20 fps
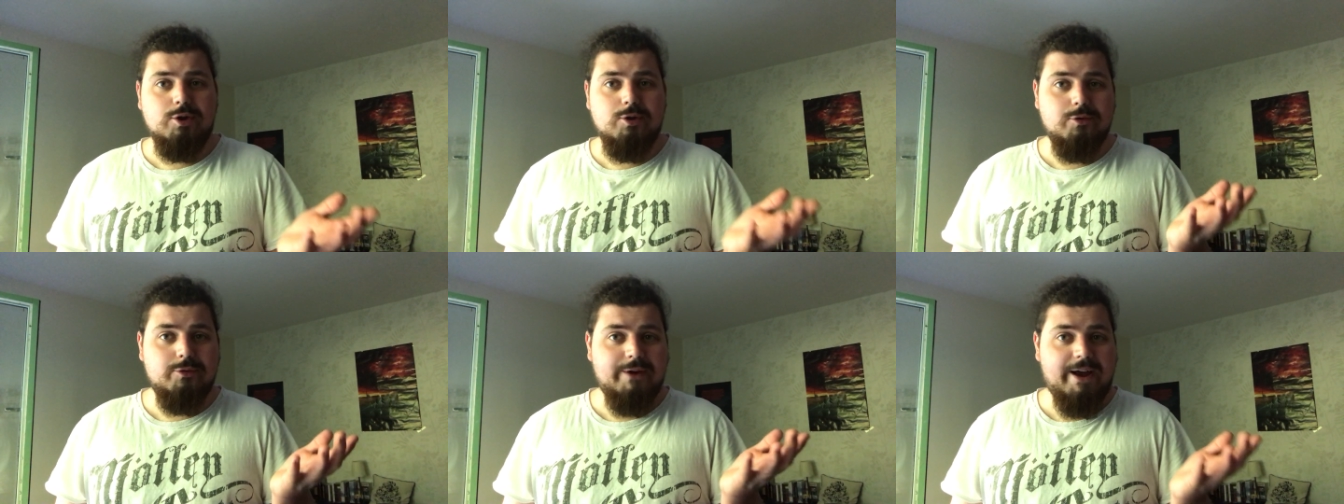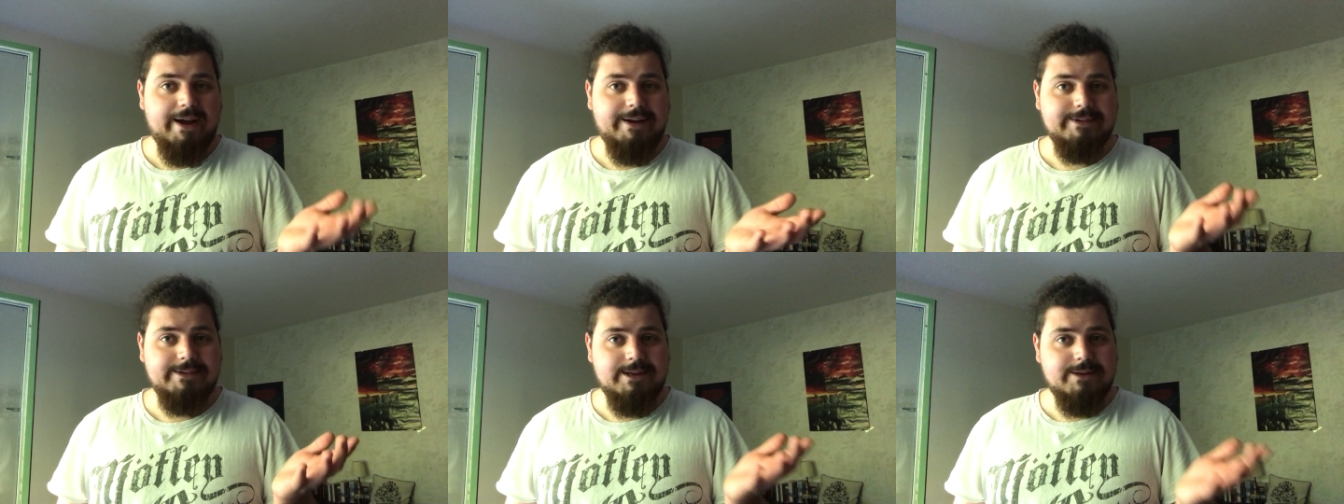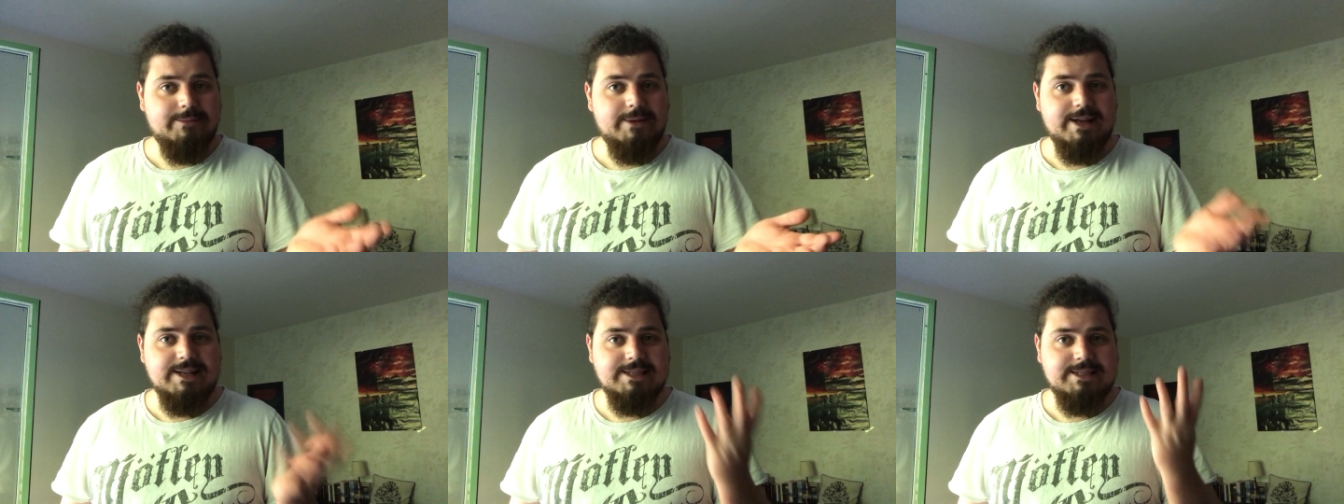to rank
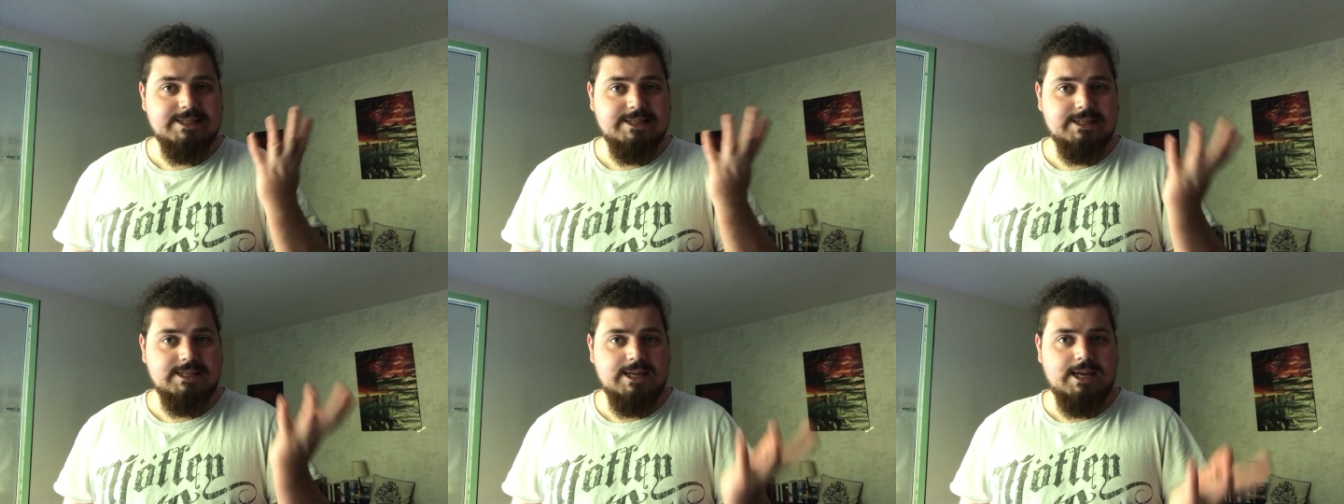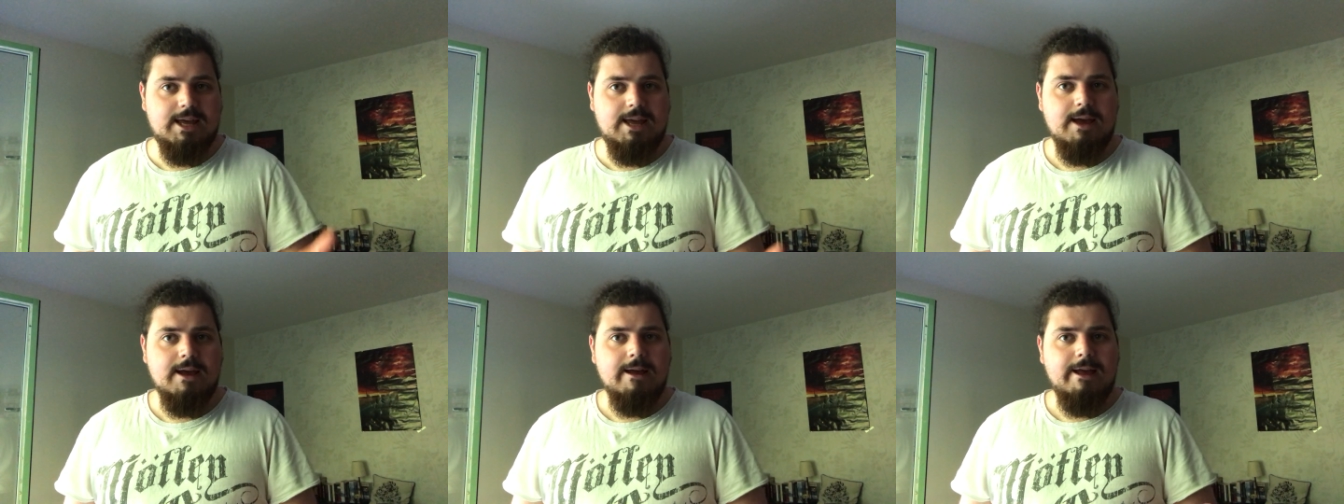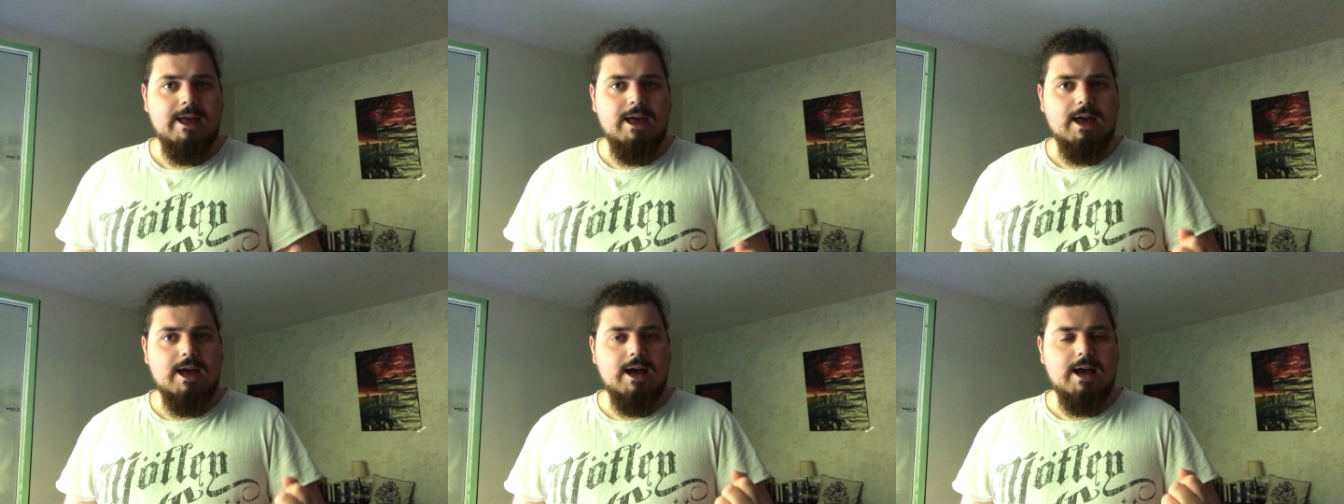them and see
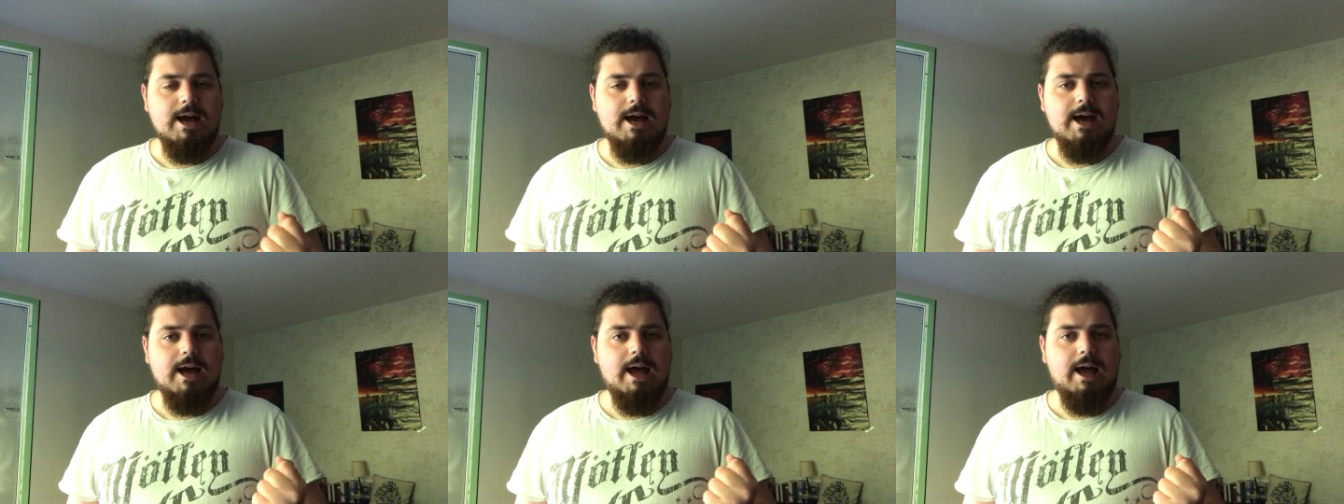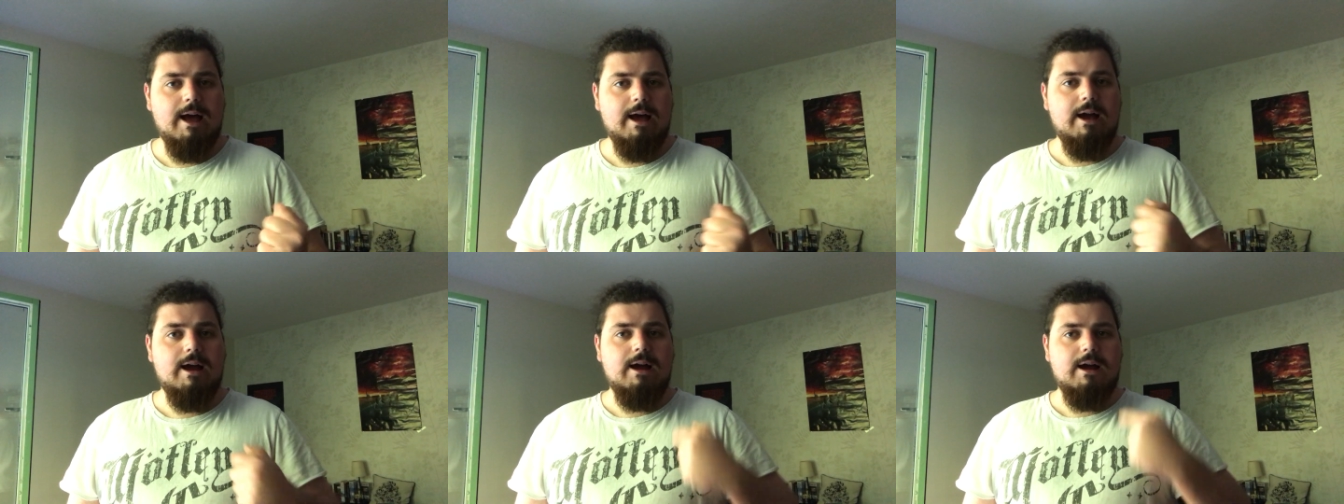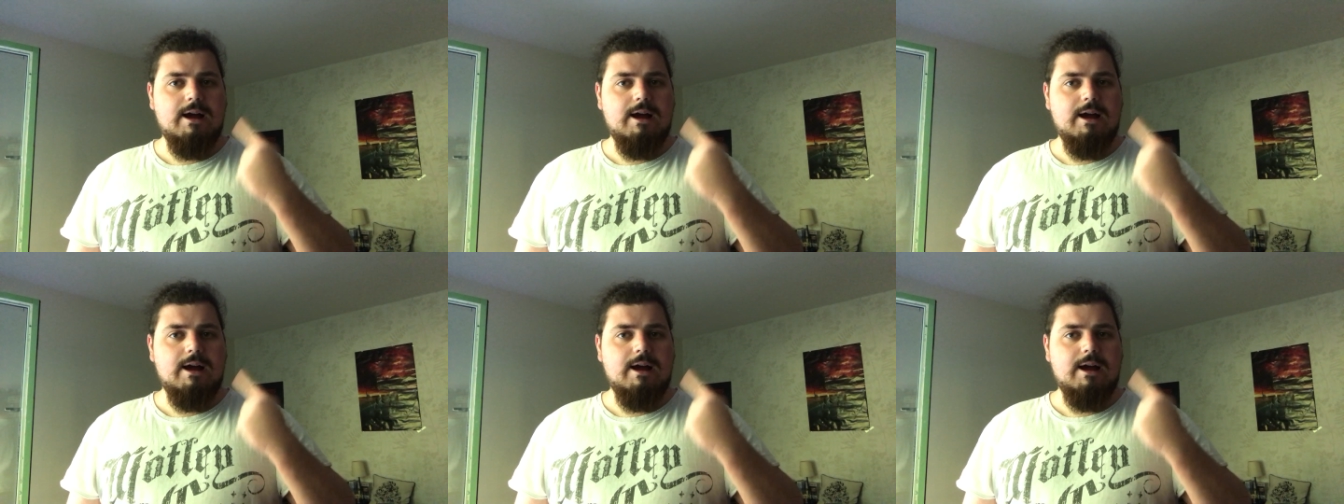uh,